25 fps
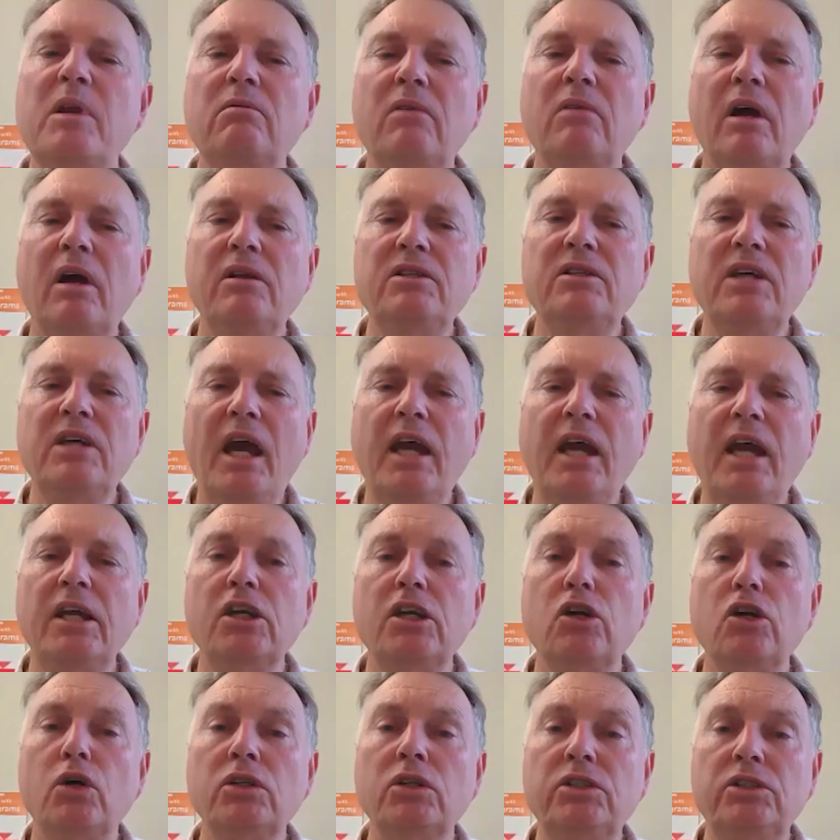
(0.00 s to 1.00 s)
rotated
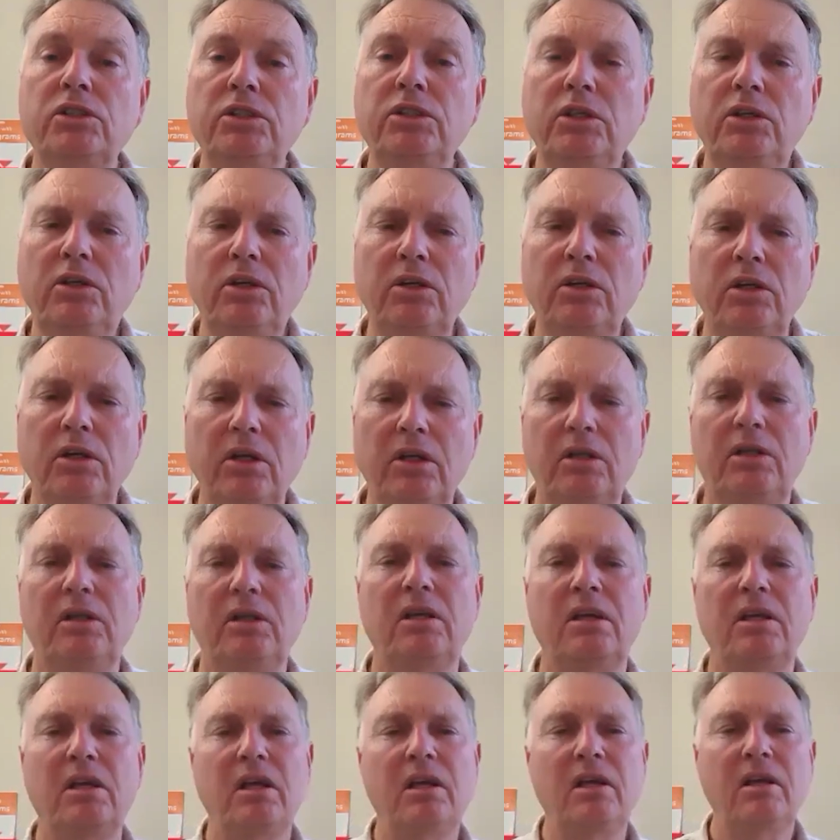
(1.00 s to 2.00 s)
or turned,
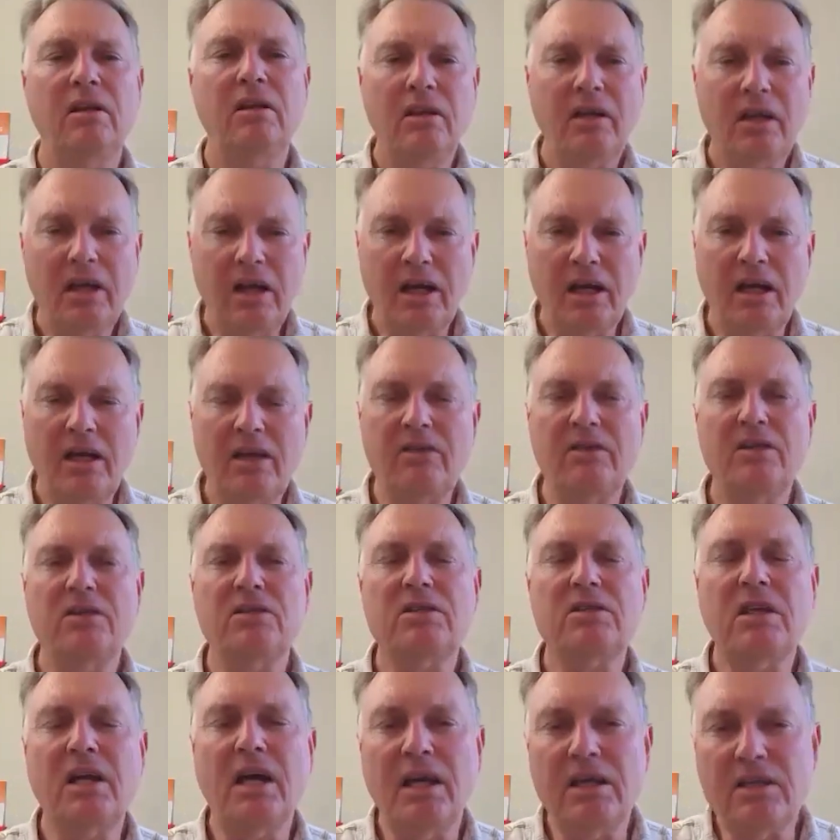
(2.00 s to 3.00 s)
in this
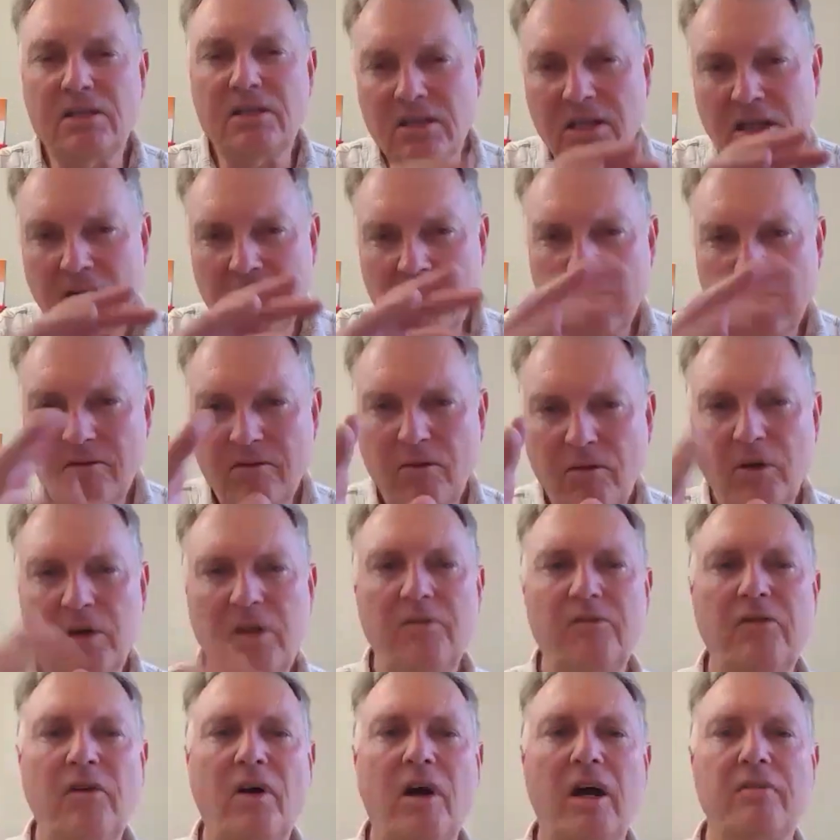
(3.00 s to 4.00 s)
case,
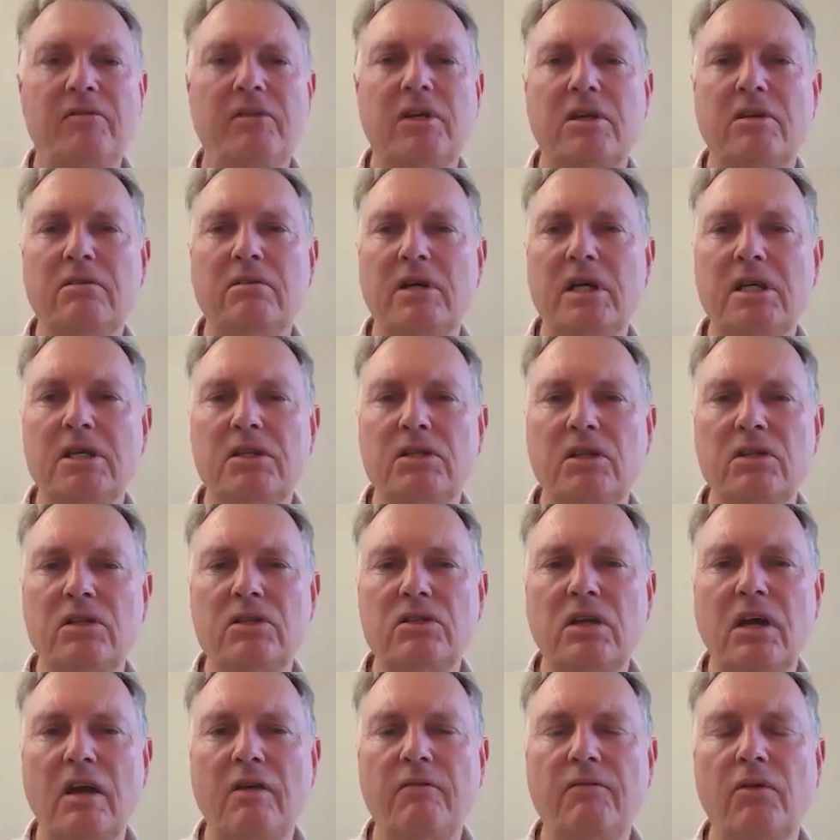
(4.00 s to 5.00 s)
45 degrees and
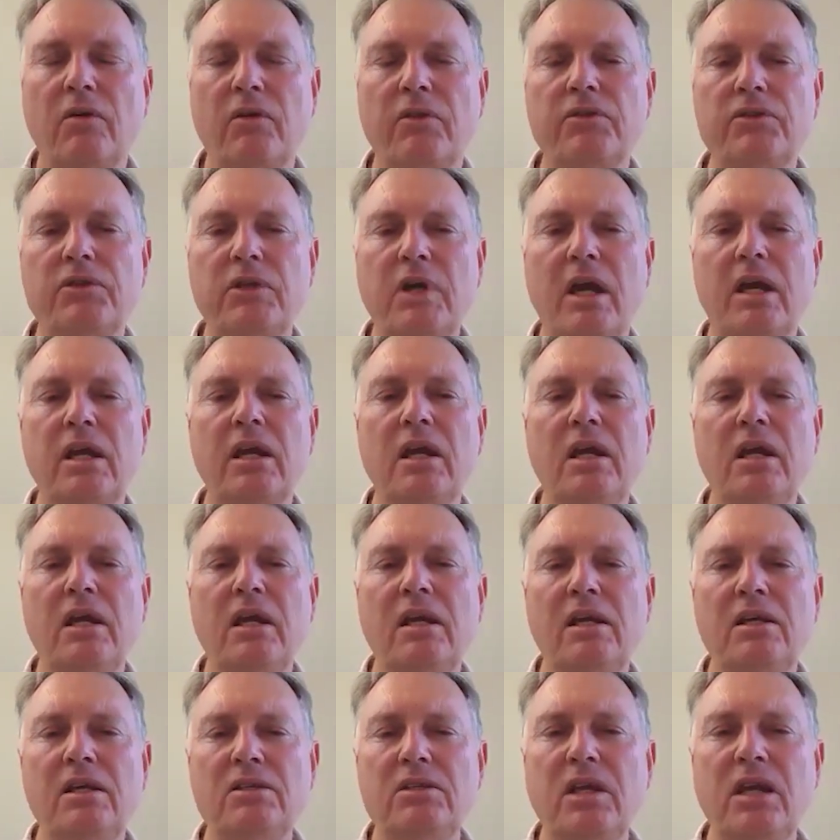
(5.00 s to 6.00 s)
so forth. So
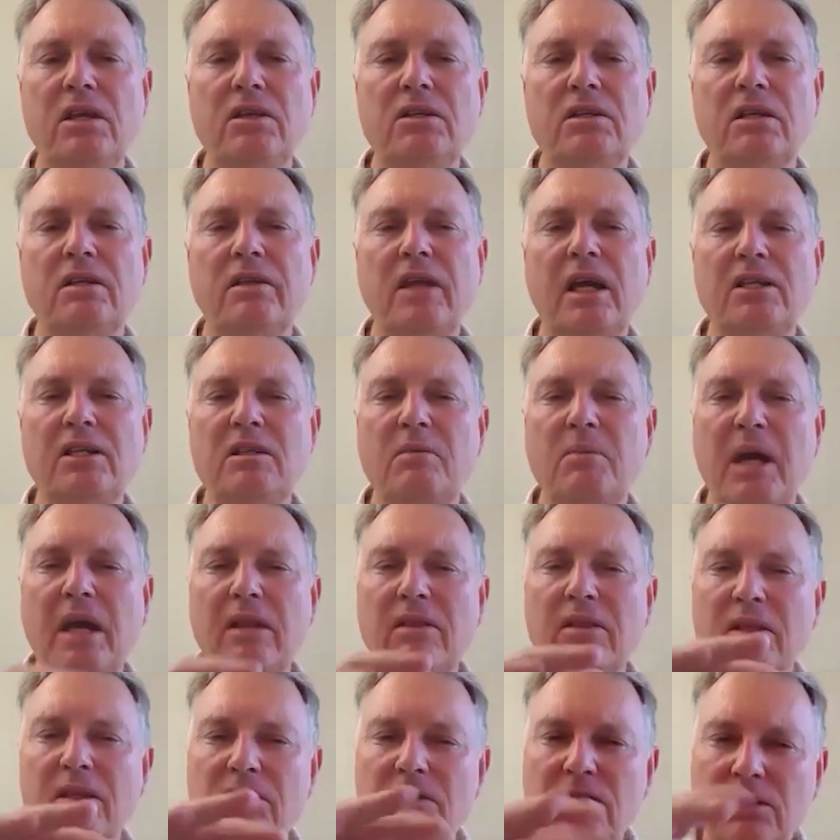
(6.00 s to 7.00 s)
essentially that's about
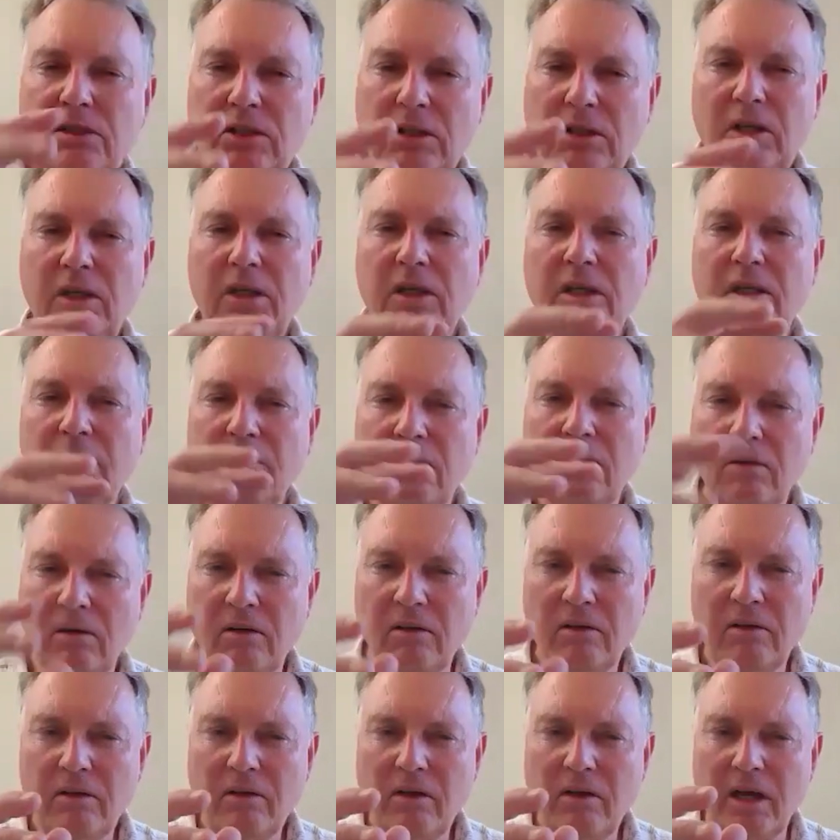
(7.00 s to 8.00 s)
this turning
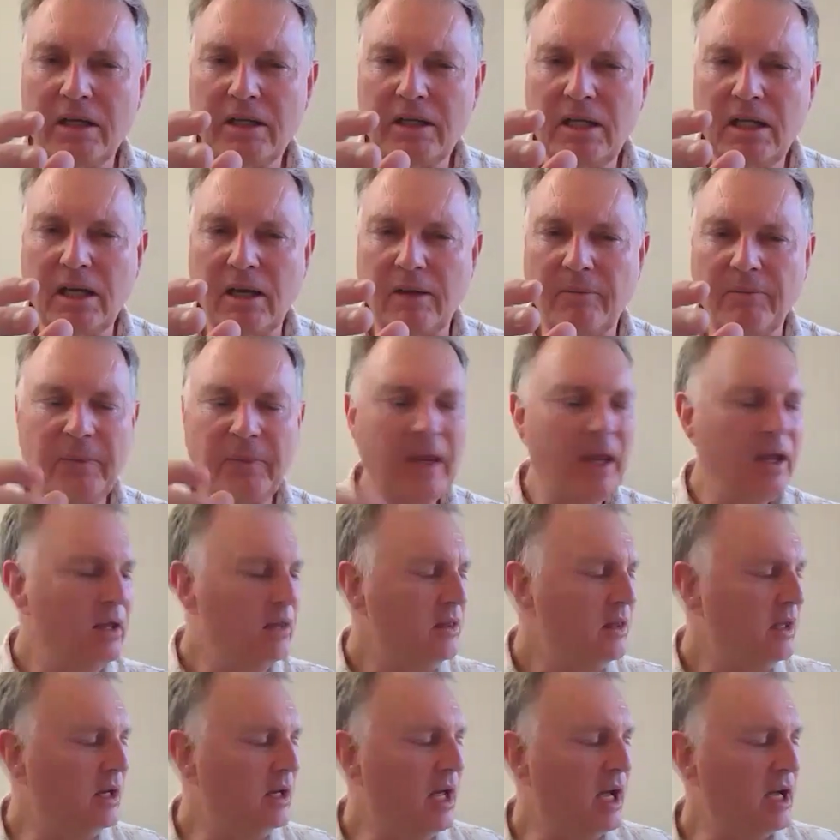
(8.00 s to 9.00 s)
or idea.
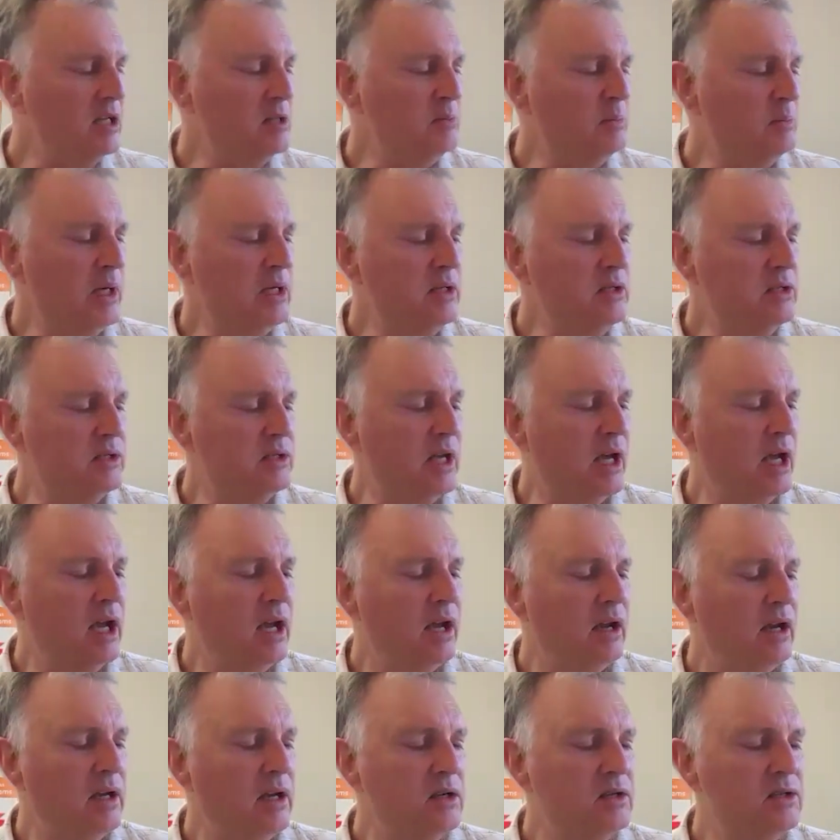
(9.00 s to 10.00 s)
The last piece there
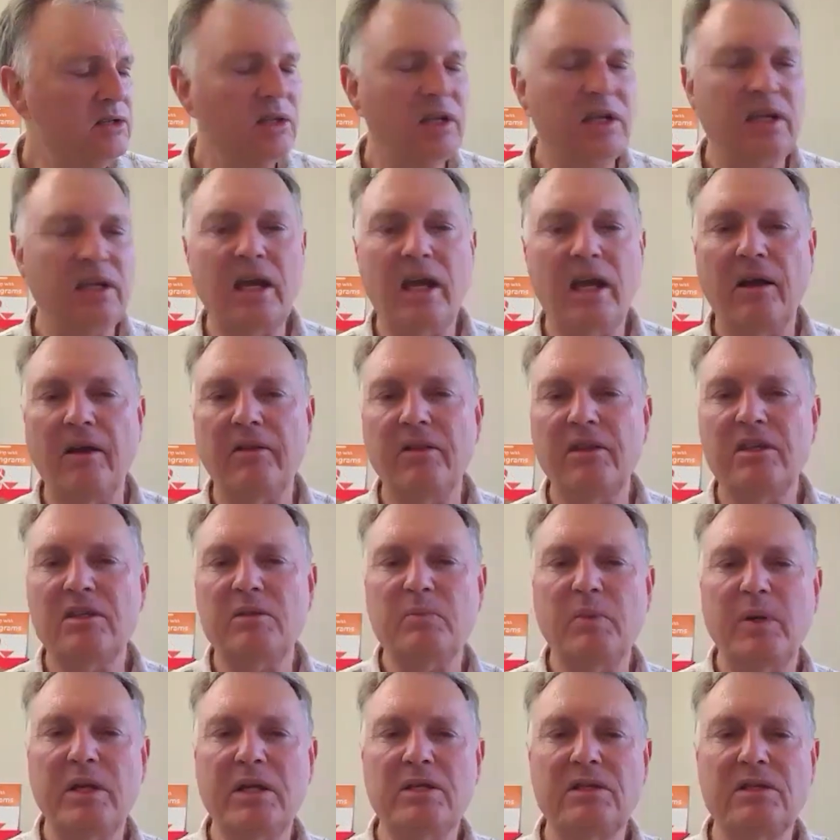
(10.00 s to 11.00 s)
is this
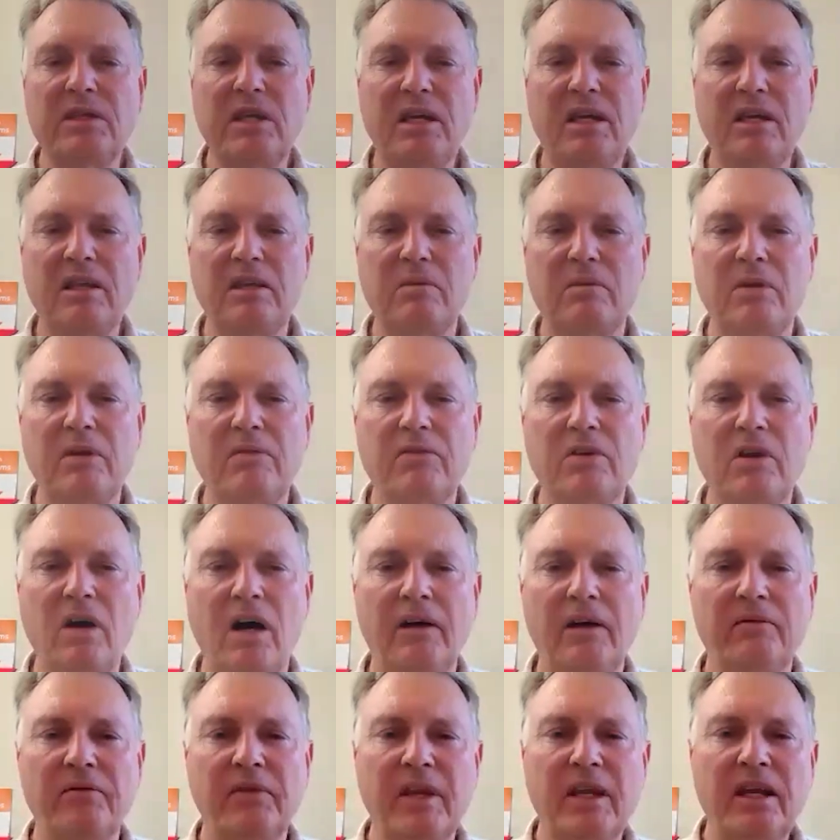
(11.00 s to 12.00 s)
piece here that we've
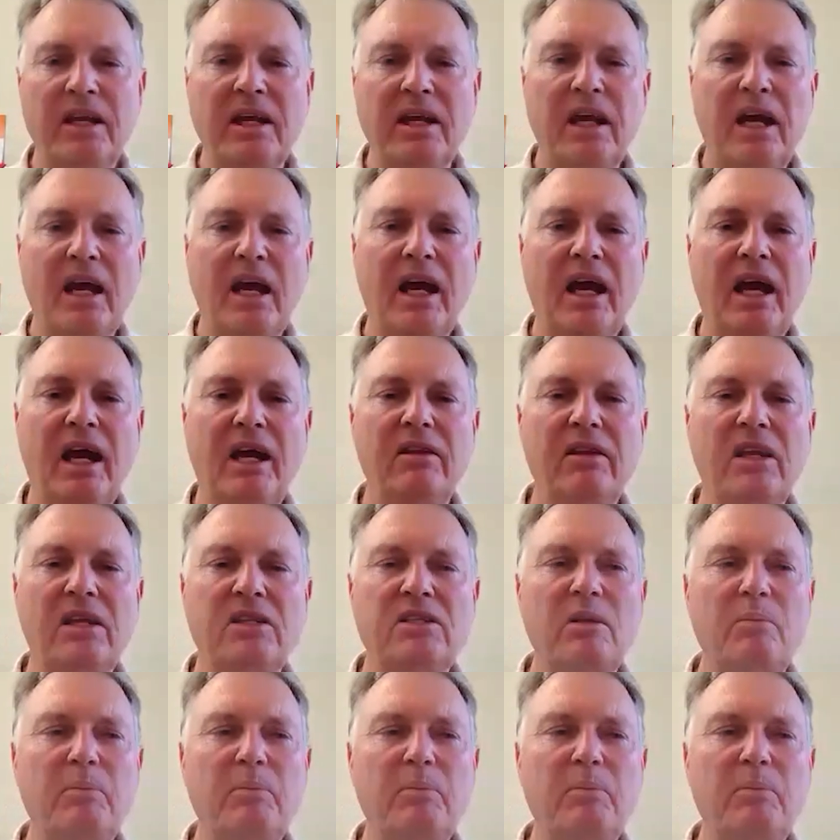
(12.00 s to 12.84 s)
got, and that's a